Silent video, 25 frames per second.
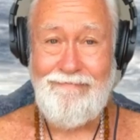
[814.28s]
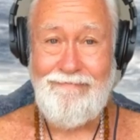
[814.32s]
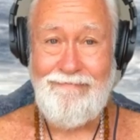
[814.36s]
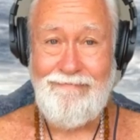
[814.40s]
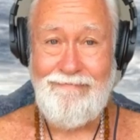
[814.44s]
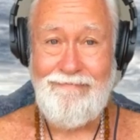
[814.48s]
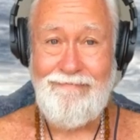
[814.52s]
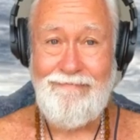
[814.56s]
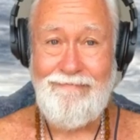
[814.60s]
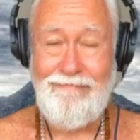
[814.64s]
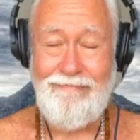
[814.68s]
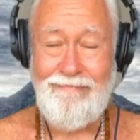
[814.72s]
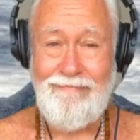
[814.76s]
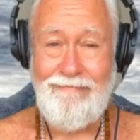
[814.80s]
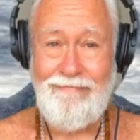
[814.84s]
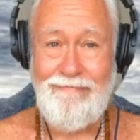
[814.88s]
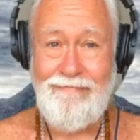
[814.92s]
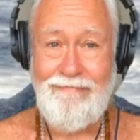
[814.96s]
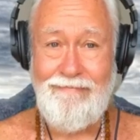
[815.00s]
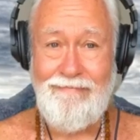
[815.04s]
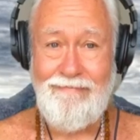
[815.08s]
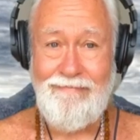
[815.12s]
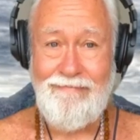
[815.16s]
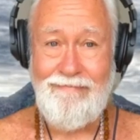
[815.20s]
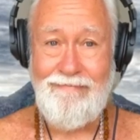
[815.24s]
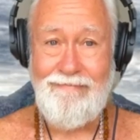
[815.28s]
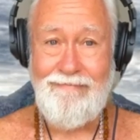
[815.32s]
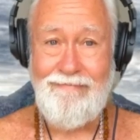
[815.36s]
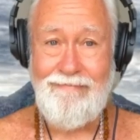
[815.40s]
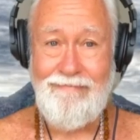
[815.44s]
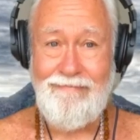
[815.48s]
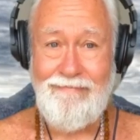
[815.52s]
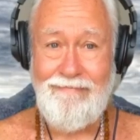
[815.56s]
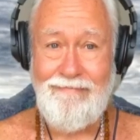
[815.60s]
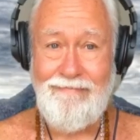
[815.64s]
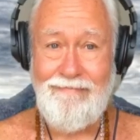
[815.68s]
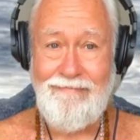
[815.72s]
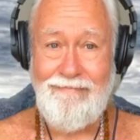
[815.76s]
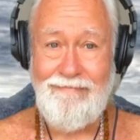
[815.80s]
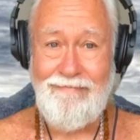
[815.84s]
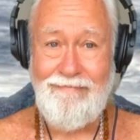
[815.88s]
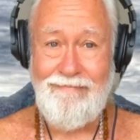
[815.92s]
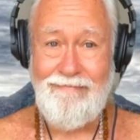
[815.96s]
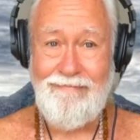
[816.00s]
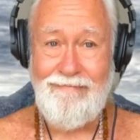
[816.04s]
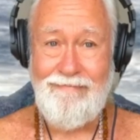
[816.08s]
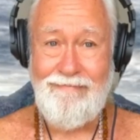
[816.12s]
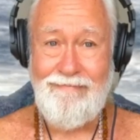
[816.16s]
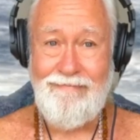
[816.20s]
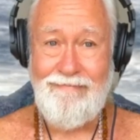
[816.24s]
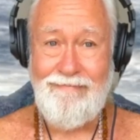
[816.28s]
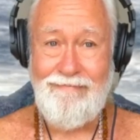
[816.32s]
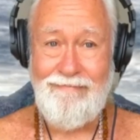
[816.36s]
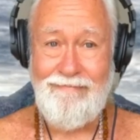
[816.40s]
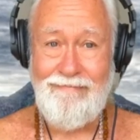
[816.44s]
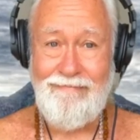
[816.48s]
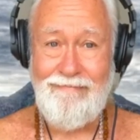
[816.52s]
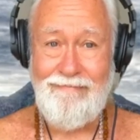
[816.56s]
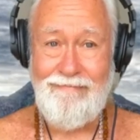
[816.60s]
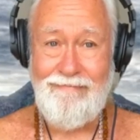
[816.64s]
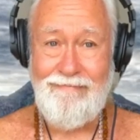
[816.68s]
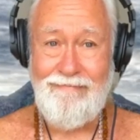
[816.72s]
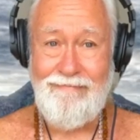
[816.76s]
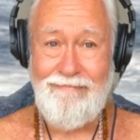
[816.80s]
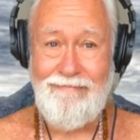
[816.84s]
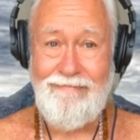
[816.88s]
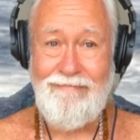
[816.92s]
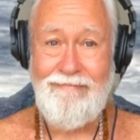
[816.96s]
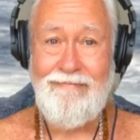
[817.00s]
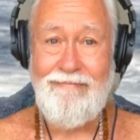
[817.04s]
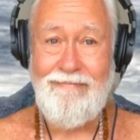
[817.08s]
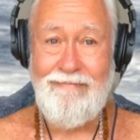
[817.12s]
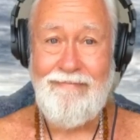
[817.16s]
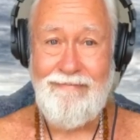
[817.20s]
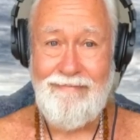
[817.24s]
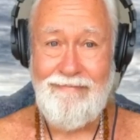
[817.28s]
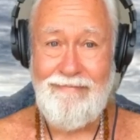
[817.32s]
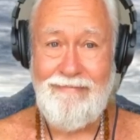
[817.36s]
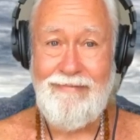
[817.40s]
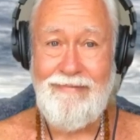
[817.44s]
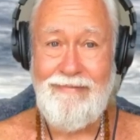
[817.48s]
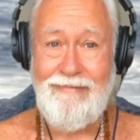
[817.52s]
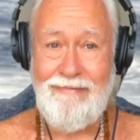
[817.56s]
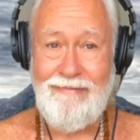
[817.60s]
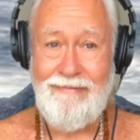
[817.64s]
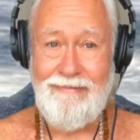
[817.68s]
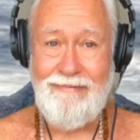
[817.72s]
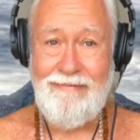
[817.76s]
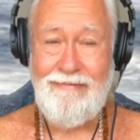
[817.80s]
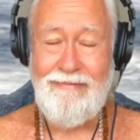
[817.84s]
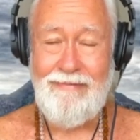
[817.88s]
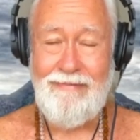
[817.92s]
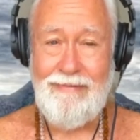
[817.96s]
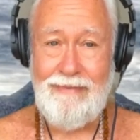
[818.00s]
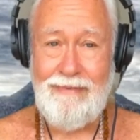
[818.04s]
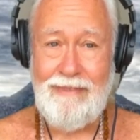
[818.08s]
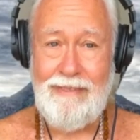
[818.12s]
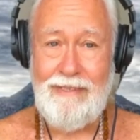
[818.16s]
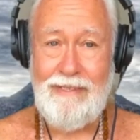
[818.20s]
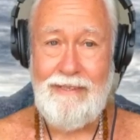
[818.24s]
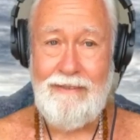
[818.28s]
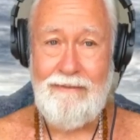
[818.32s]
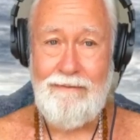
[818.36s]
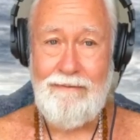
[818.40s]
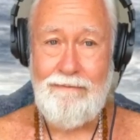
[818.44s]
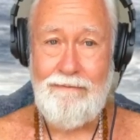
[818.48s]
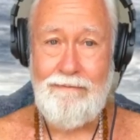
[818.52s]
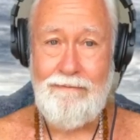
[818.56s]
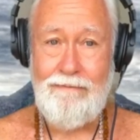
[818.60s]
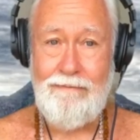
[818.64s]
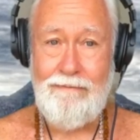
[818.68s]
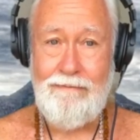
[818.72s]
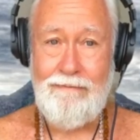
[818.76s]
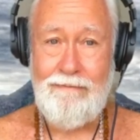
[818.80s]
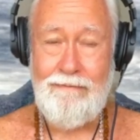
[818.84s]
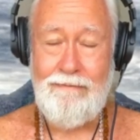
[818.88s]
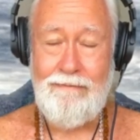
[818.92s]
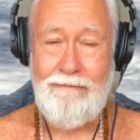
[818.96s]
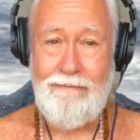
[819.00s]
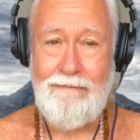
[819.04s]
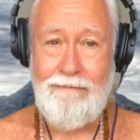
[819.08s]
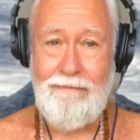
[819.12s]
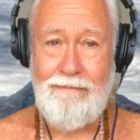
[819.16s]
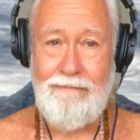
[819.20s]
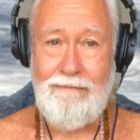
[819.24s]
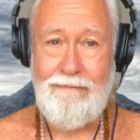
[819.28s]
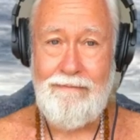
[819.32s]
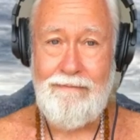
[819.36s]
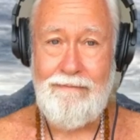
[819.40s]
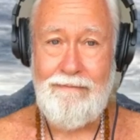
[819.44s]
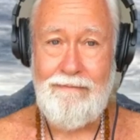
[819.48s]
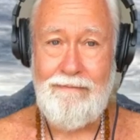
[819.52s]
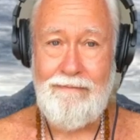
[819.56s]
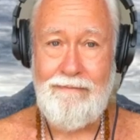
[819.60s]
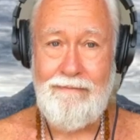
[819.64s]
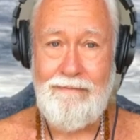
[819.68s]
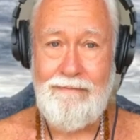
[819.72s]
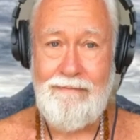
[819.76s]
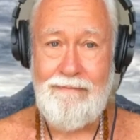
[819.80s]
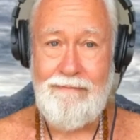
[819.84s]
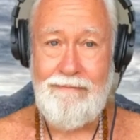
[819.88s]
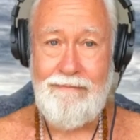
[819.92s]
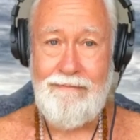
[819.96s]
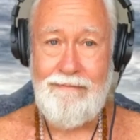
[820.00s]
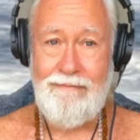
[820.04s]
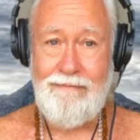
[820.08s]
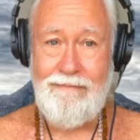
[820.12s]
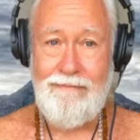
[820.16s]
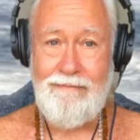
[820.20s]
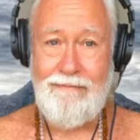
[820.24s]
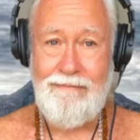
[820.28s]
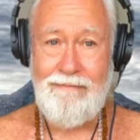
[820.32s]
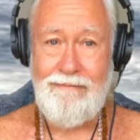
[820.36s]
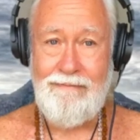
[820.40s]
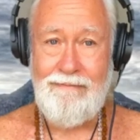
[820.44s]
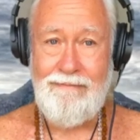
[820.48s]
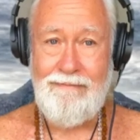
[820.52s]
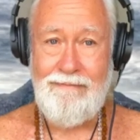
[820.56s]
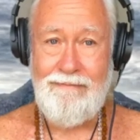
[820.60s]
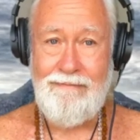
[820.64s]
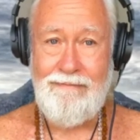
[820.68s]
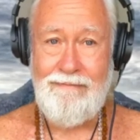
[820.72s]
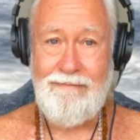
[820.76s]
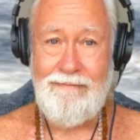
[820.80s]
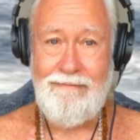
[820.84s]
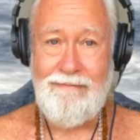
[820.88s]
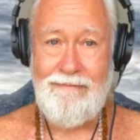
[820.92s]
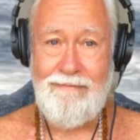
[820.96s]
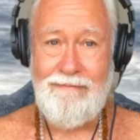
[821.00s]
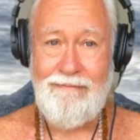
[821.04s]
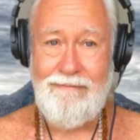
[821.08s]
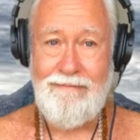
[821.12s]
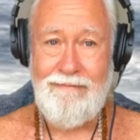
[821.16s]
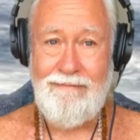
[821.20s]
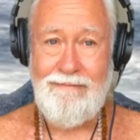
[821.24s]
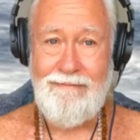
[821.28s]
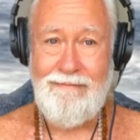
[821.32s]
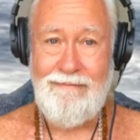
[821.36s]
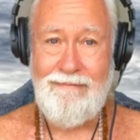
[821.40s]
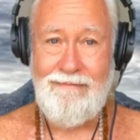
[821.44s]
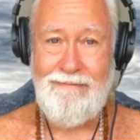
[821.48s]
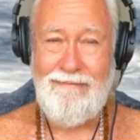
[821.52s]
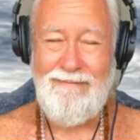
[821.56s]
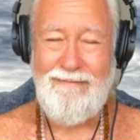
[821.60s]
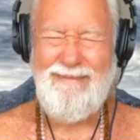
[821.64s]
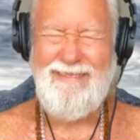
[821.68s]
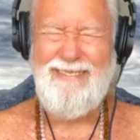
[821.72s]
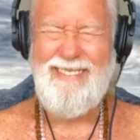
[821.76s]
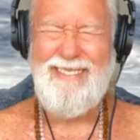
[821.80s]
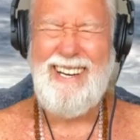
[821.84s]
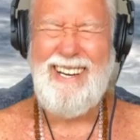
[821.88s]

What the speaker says: (not speaking)